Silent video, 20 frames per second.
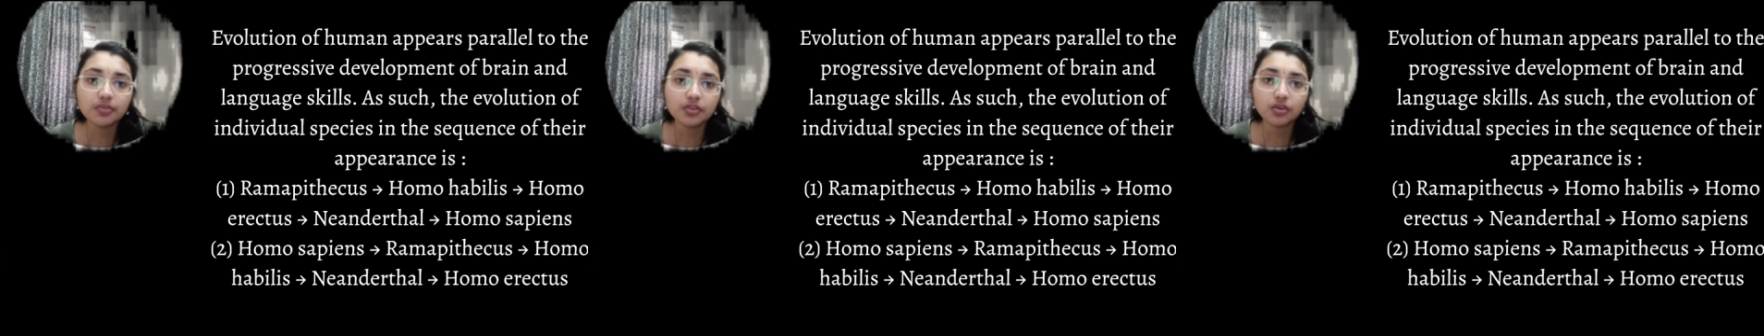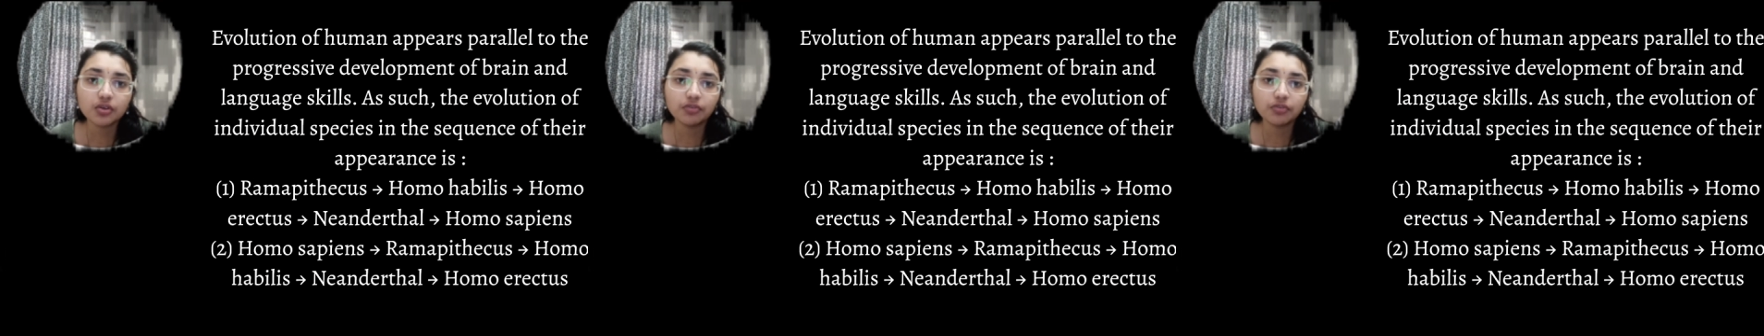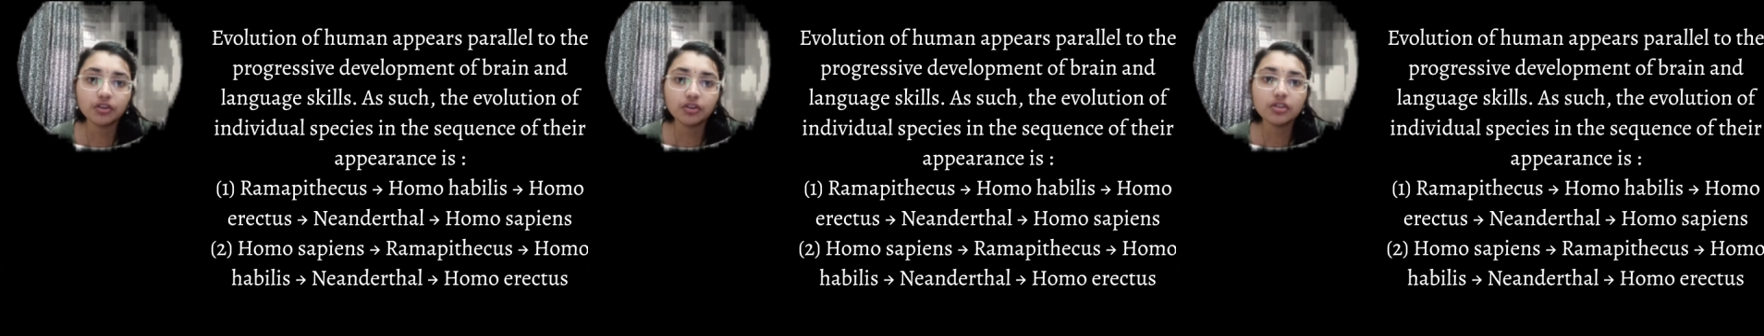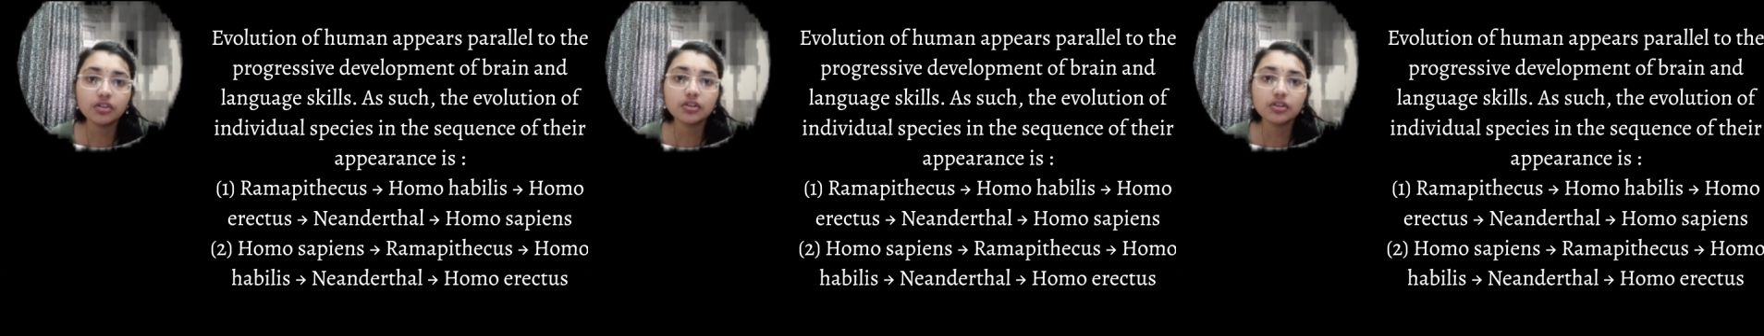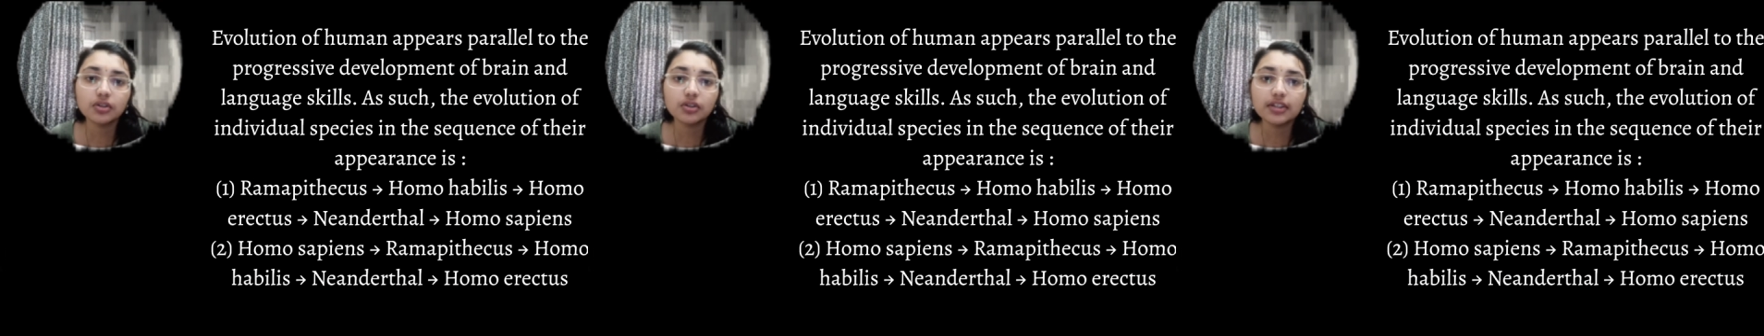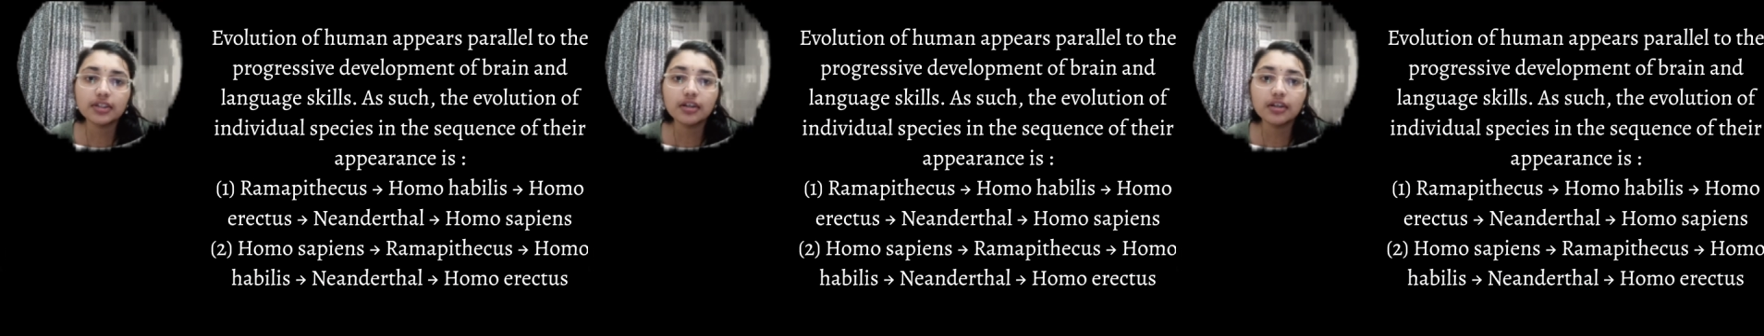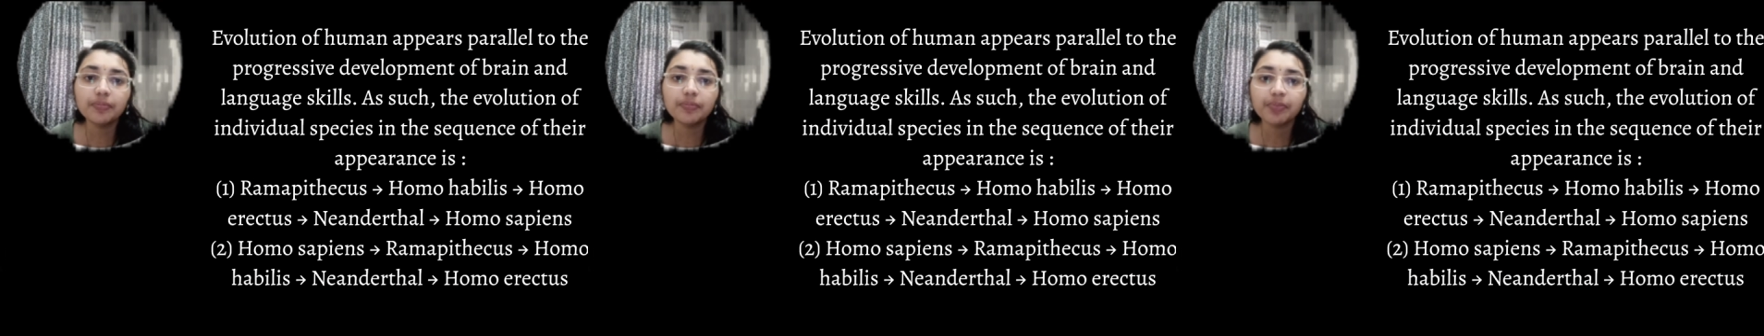the
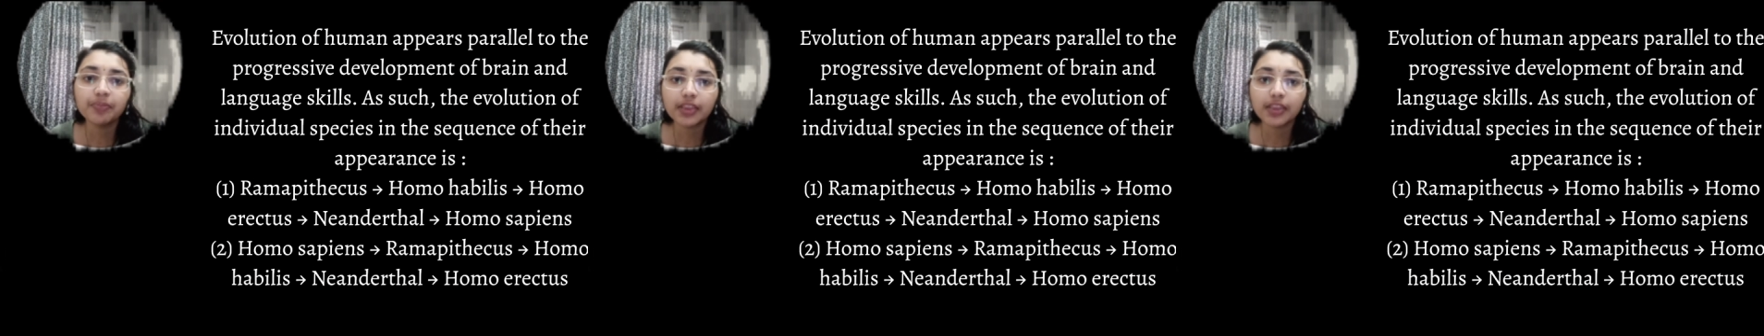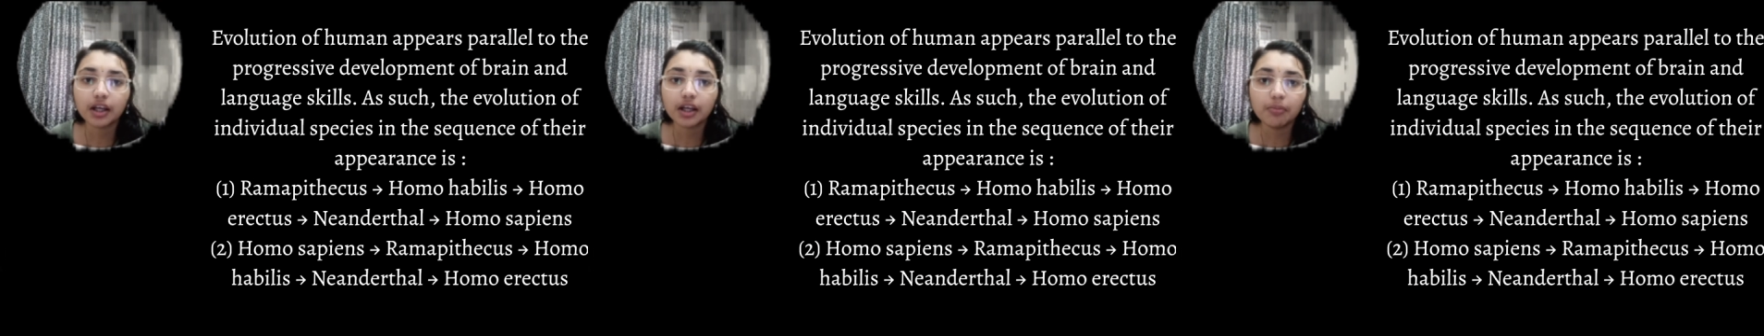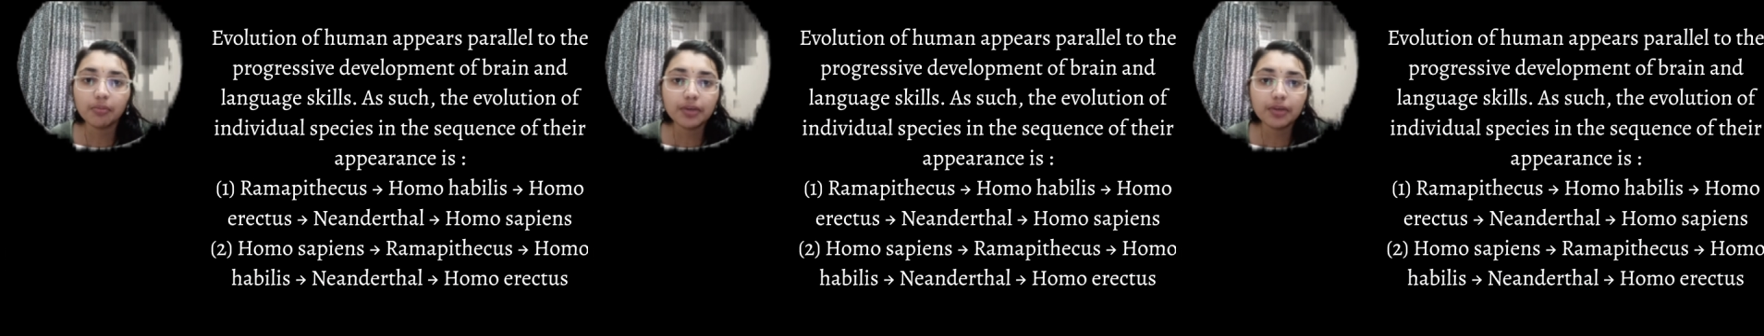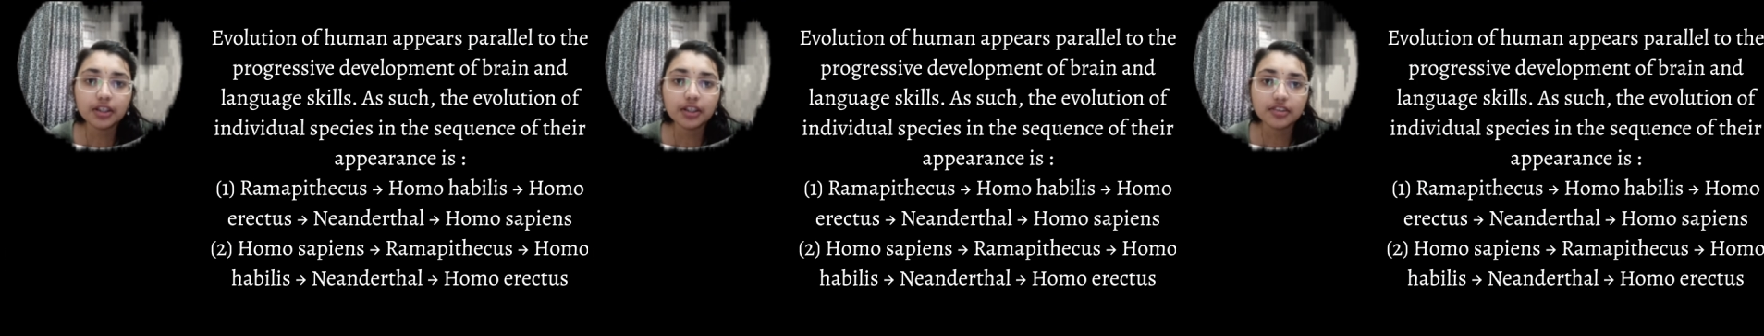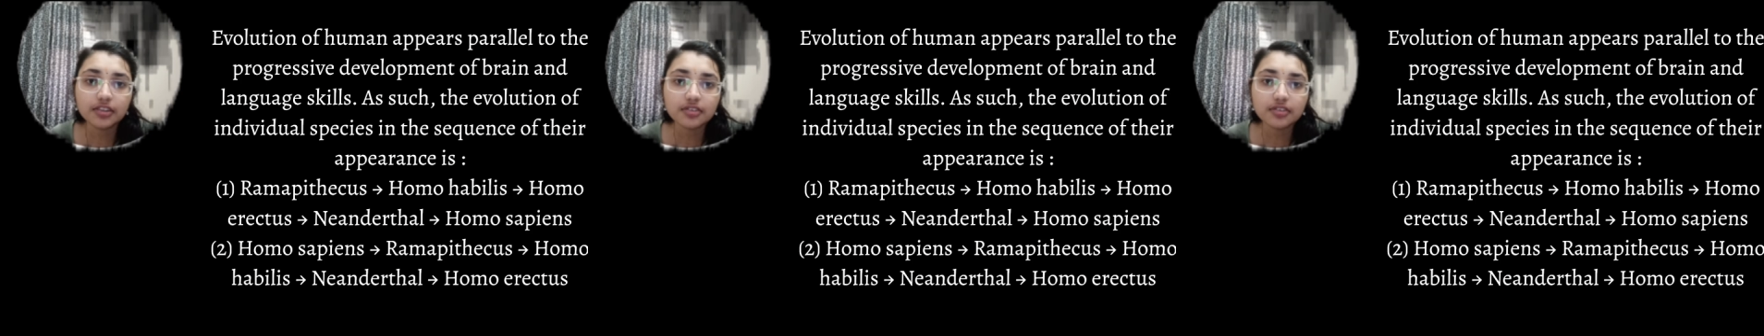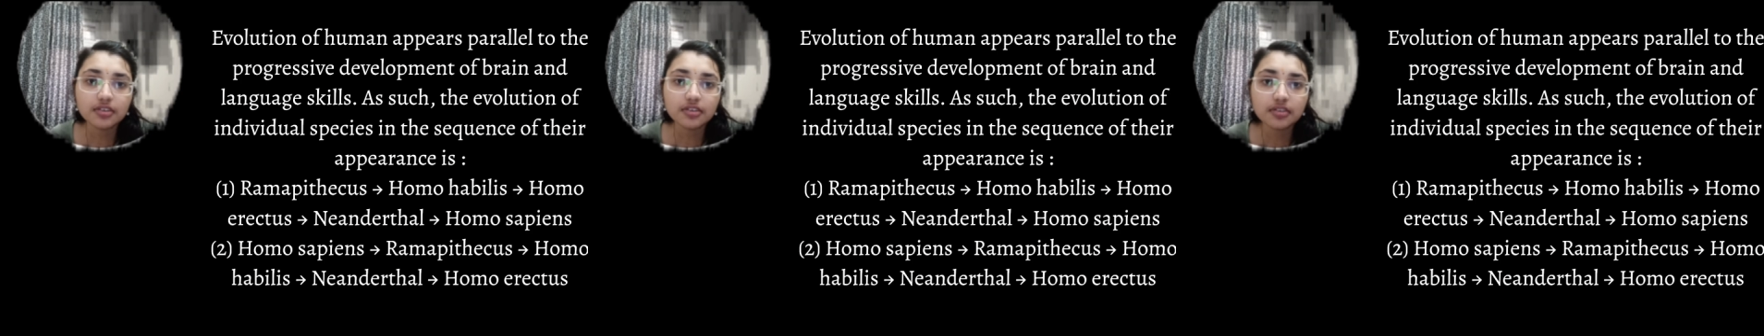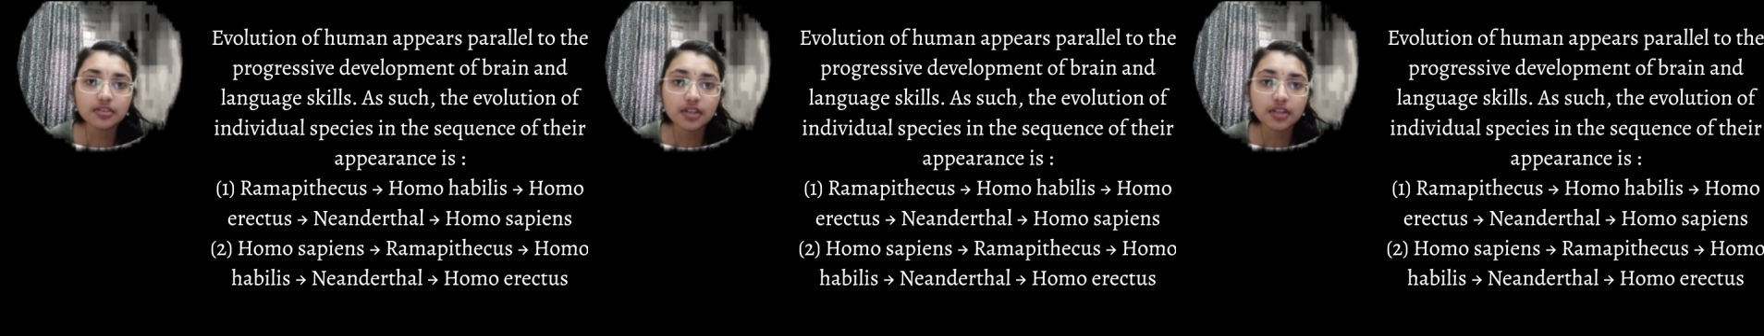appearances.